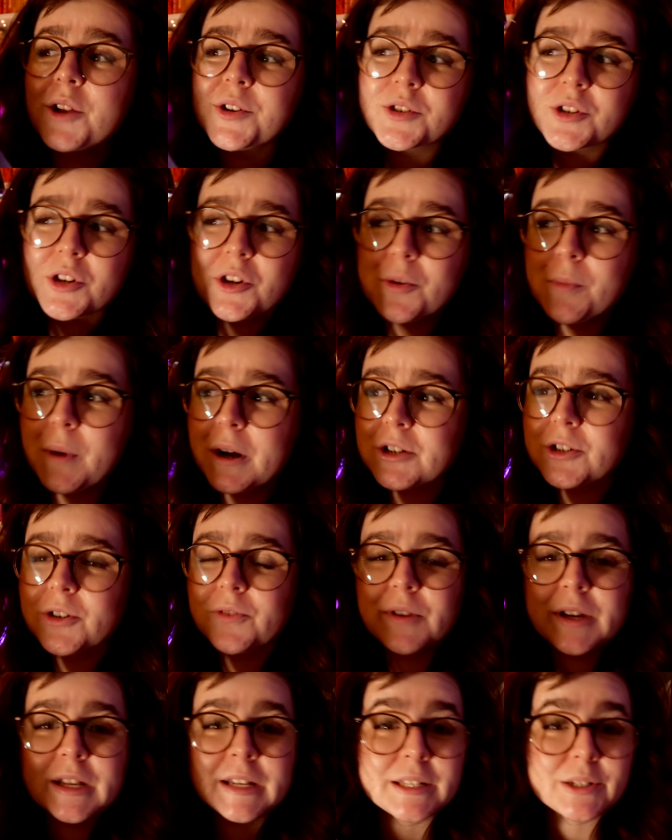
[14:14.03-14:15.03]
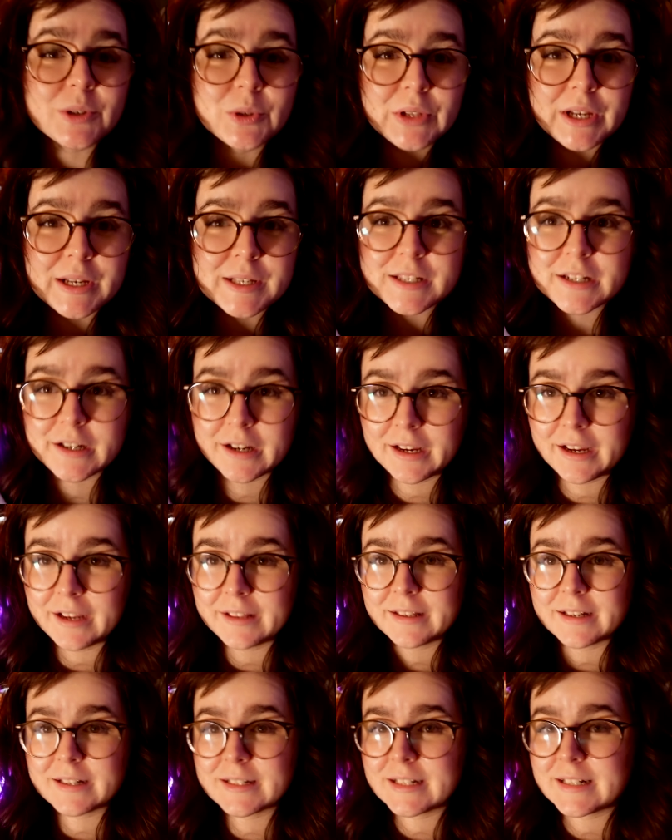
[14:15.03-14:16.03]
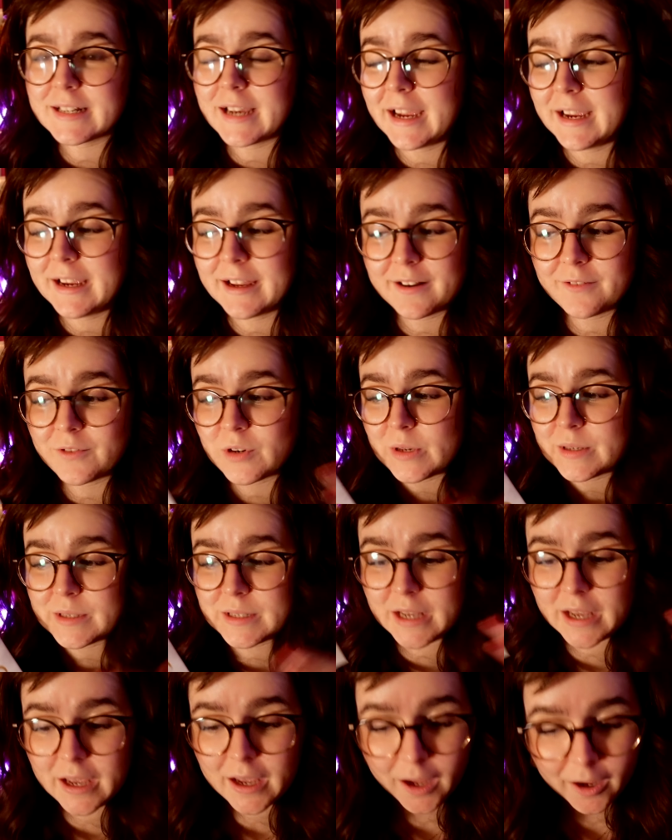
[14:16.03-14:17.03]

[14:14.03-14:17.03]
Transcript: too much of it until last night and then today and I've just